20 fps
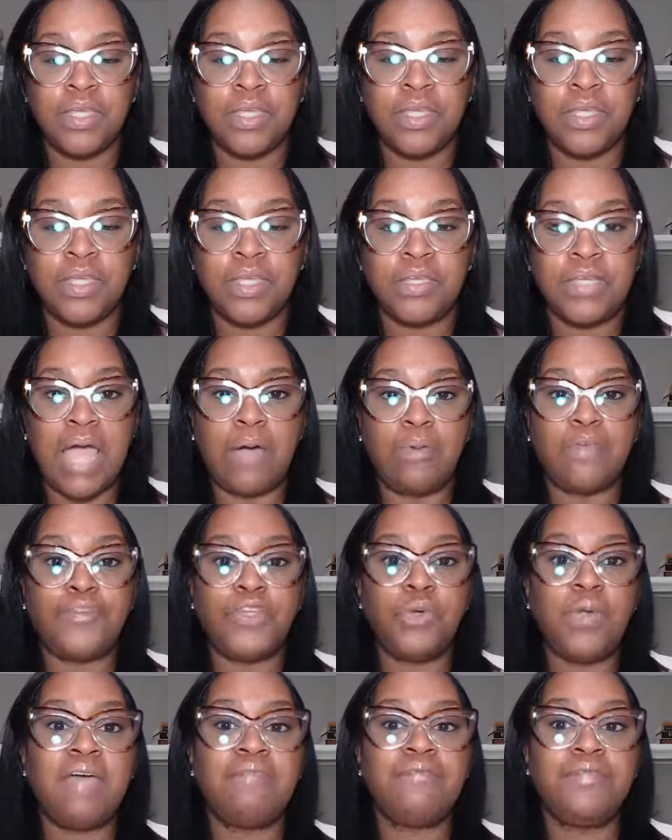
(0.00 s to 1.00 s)
Now, if you
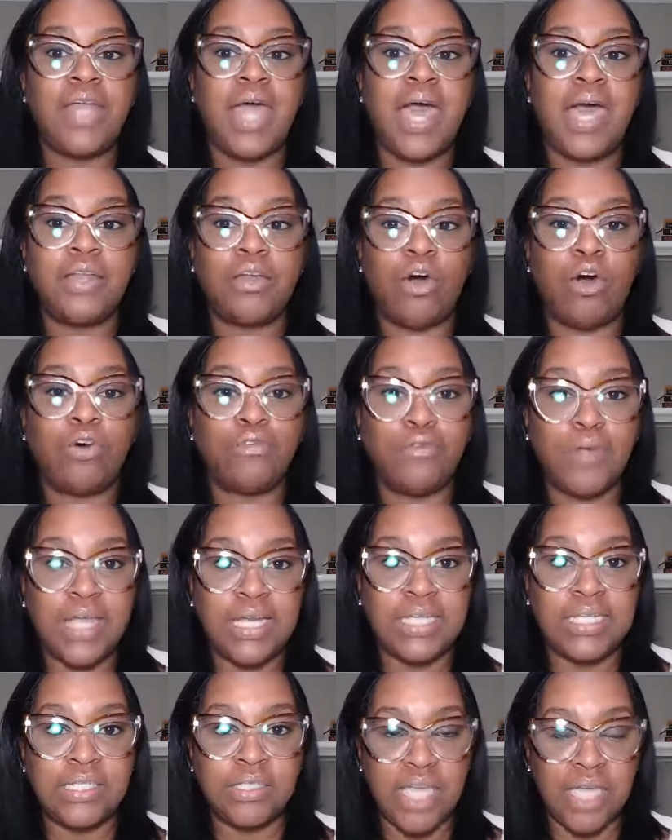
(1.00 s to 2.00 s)
have not
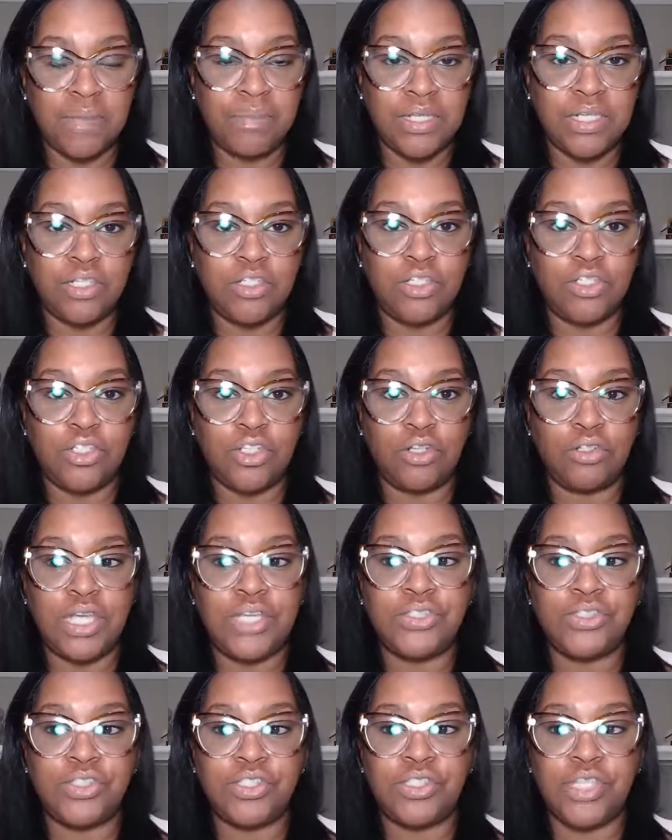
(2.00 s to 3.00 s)
already segmented your
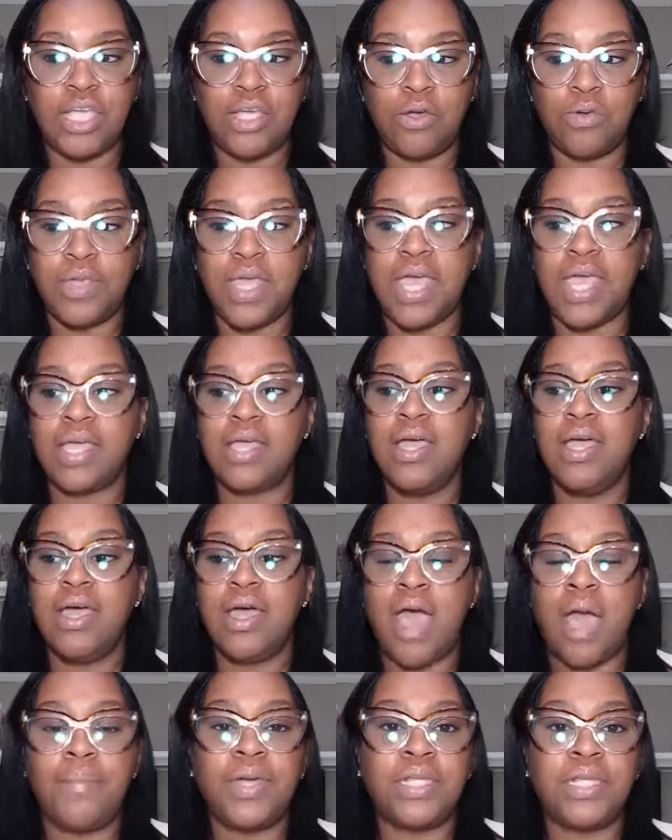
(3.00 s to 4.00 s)
list to say, okay,
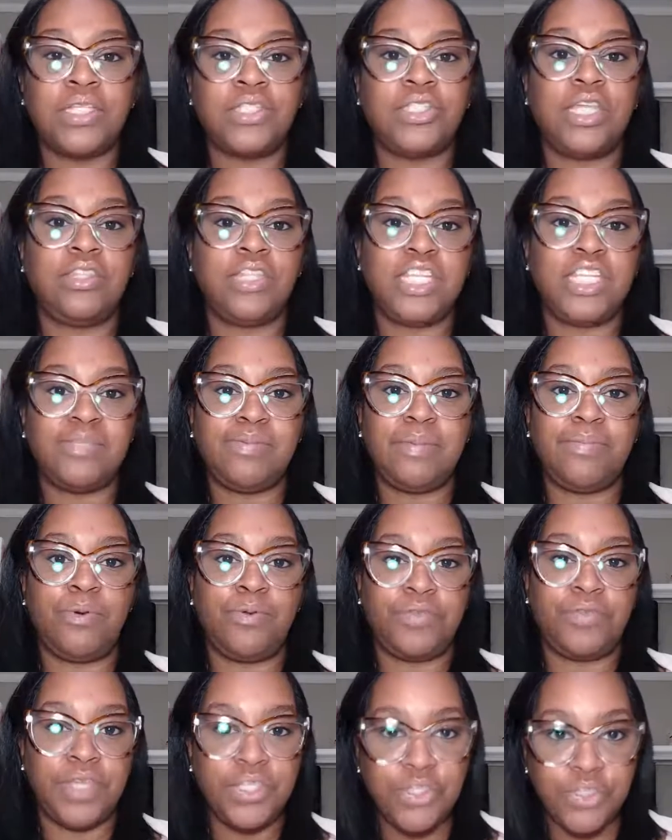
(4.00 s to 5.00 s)
I'm going to send these
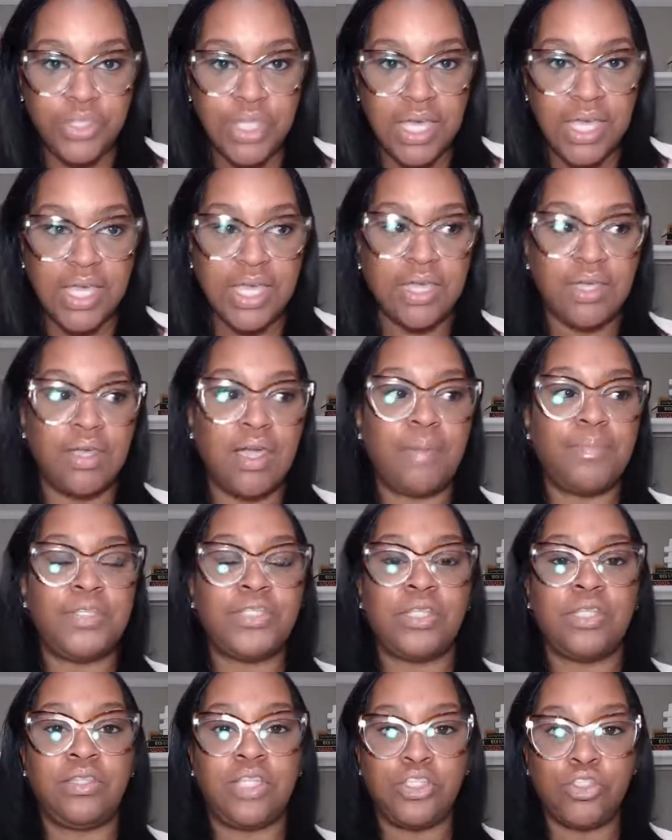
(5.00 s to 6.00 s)
people this thing, I'm going
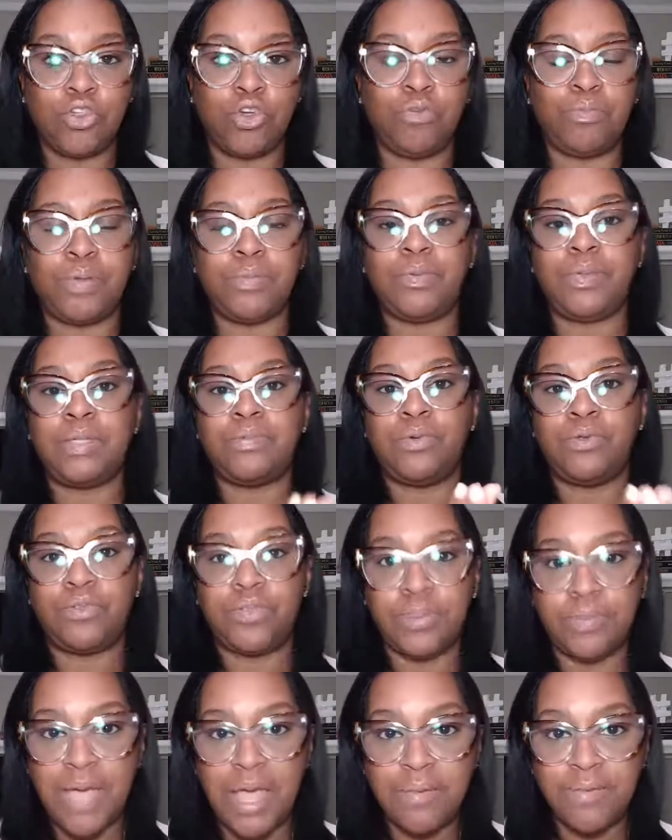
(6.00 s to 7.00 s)
to send this group of people
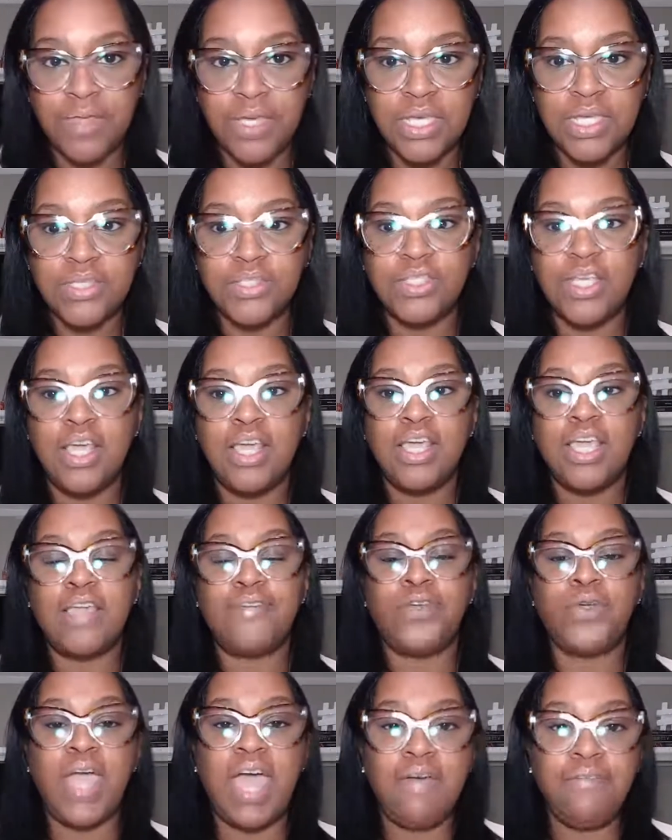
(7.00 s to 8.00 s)
about this.
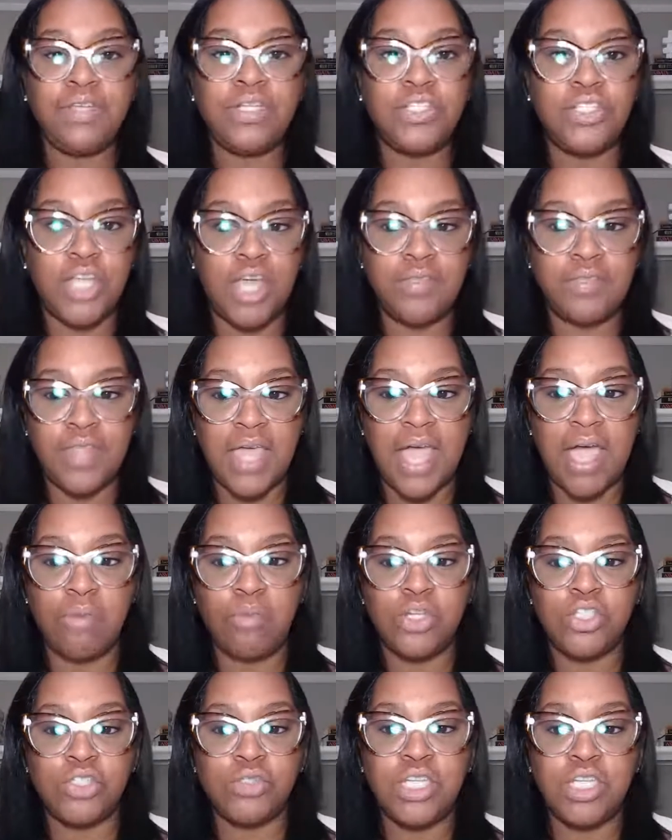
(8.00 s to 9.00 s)
If you haven't done that,
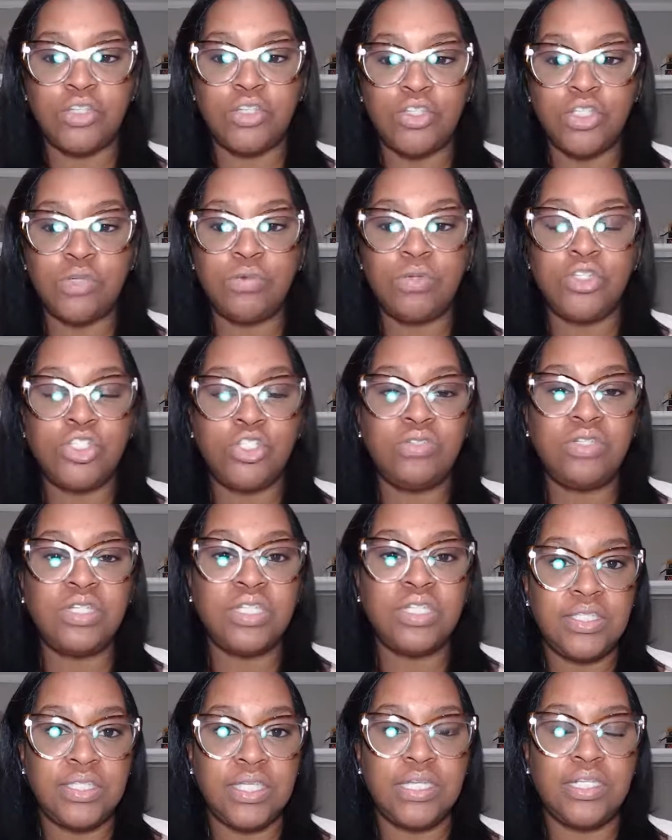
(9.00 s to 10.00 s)
what you can do is you
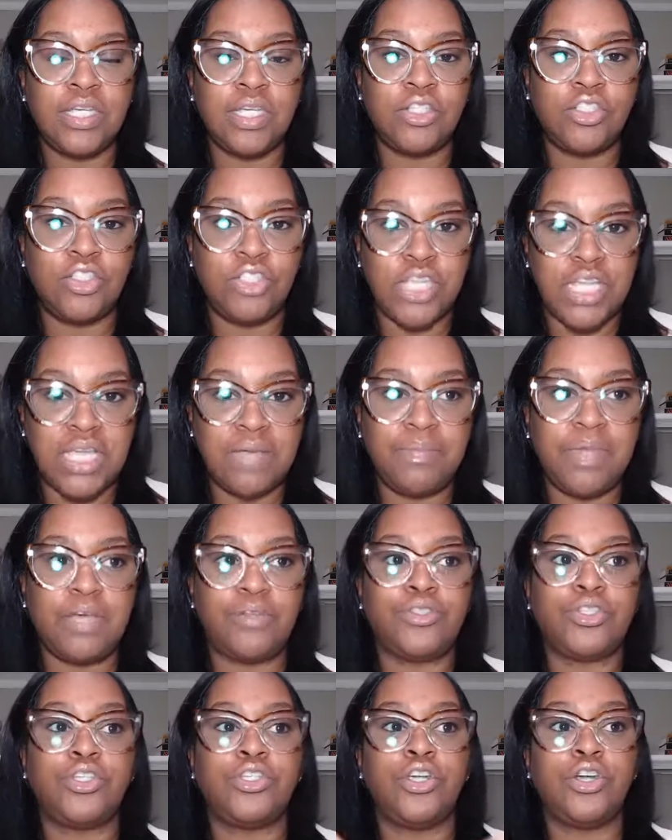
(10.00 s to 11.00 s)
send an
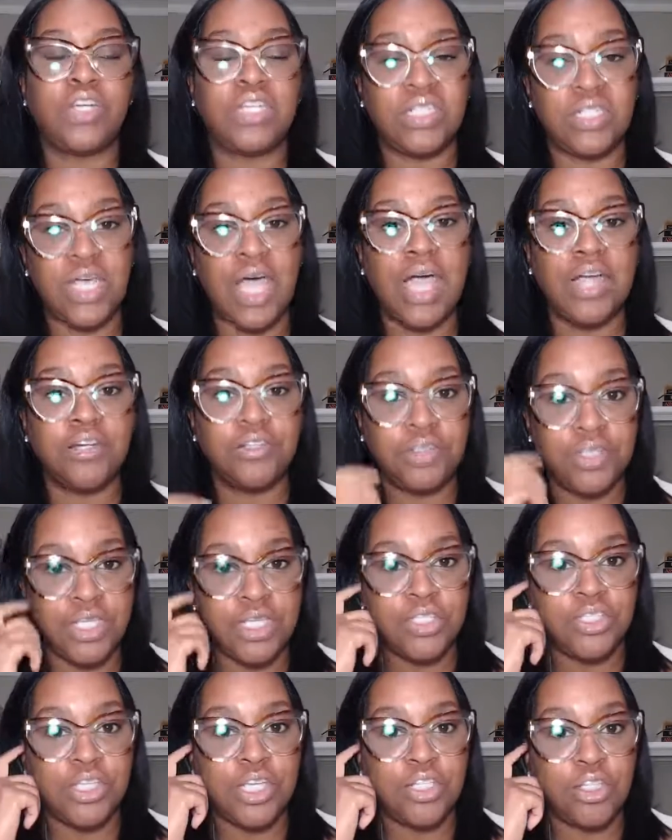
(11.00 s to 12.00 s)
email to your entire
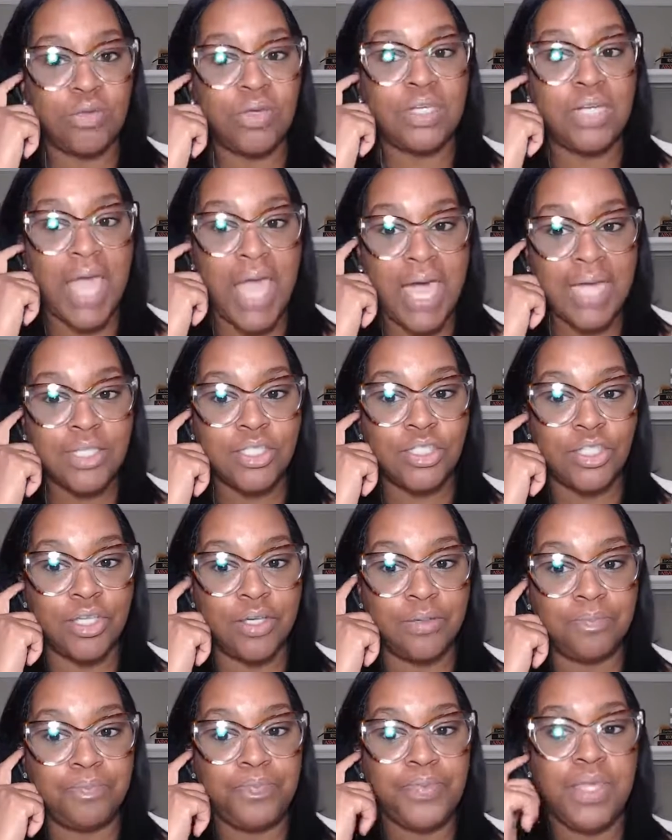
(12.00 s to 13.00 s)
list and you can ask
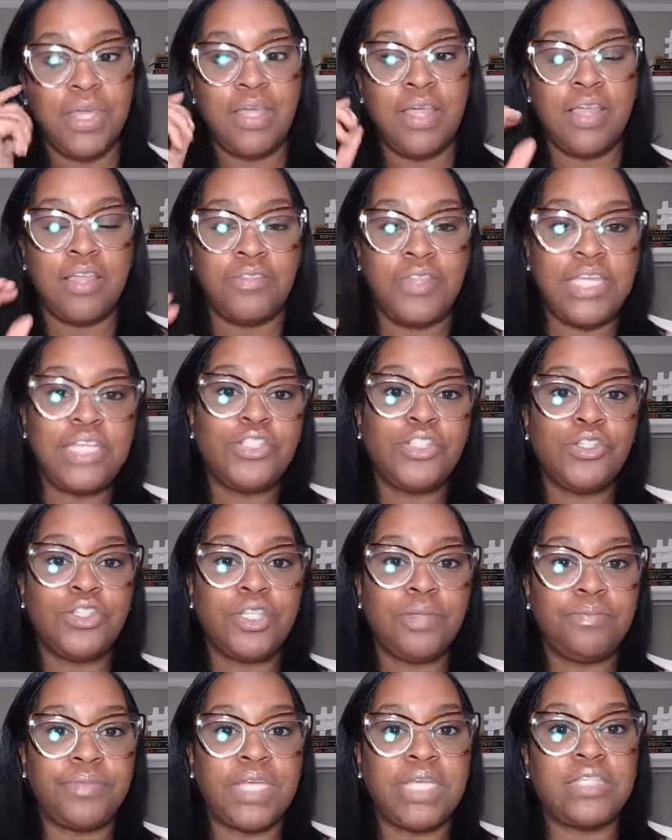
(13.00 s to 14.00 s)
them. These are
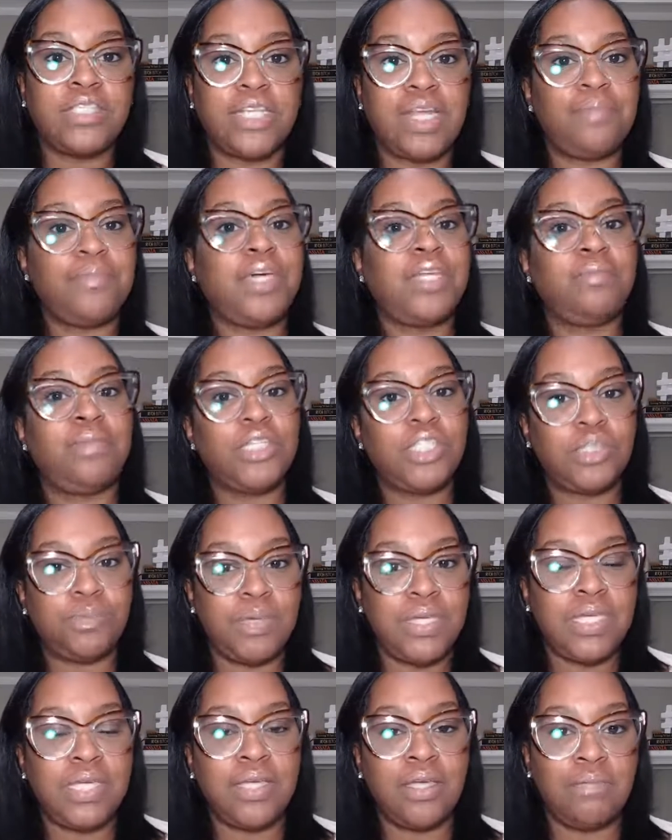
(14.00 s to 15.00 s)
some things that I'm going to be
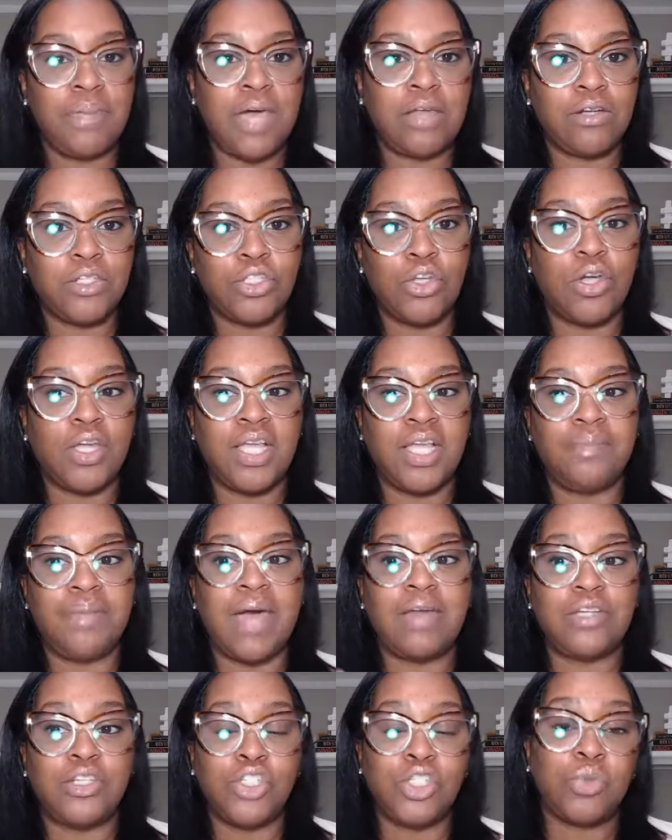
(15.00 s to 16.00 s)
speaking about or talking
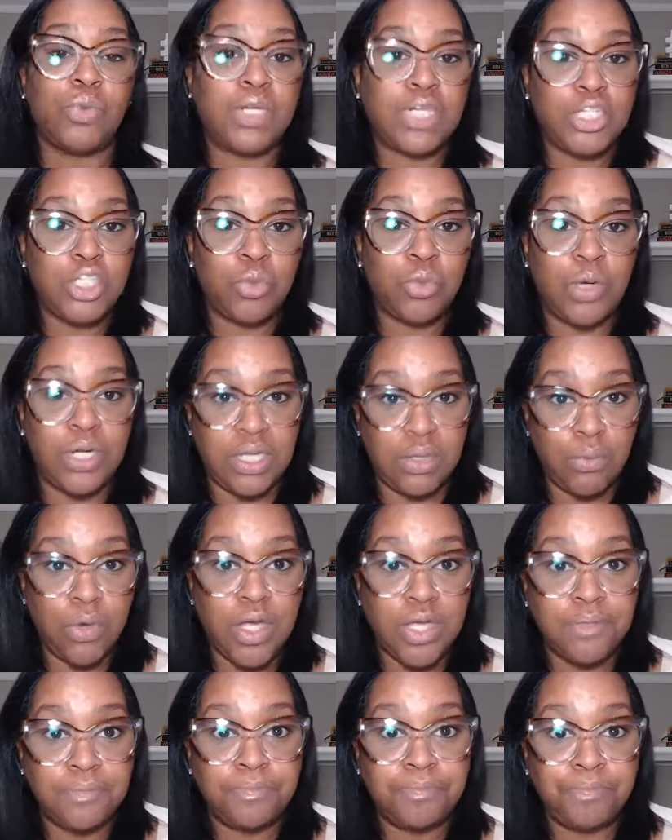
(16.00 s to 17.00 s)
about in
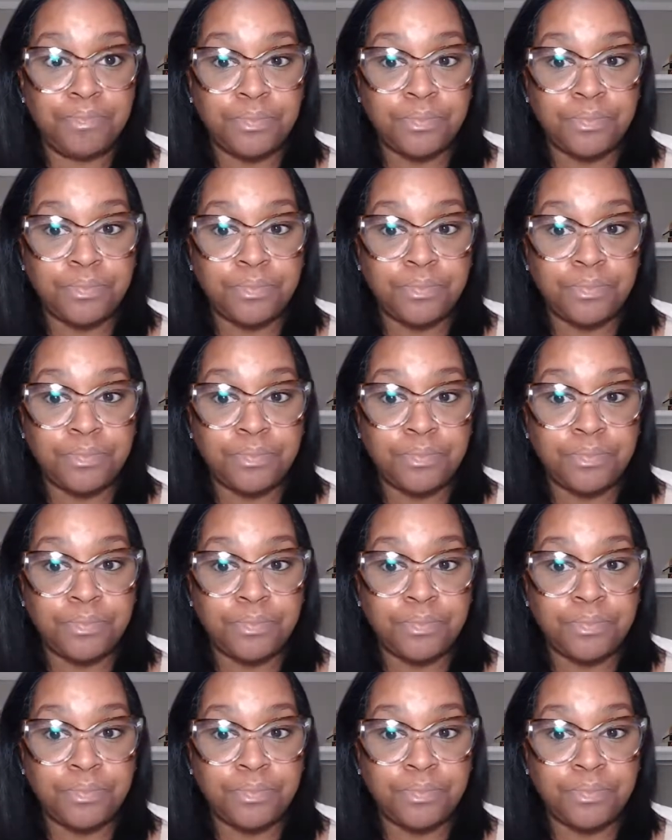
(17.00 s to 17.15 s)
2021.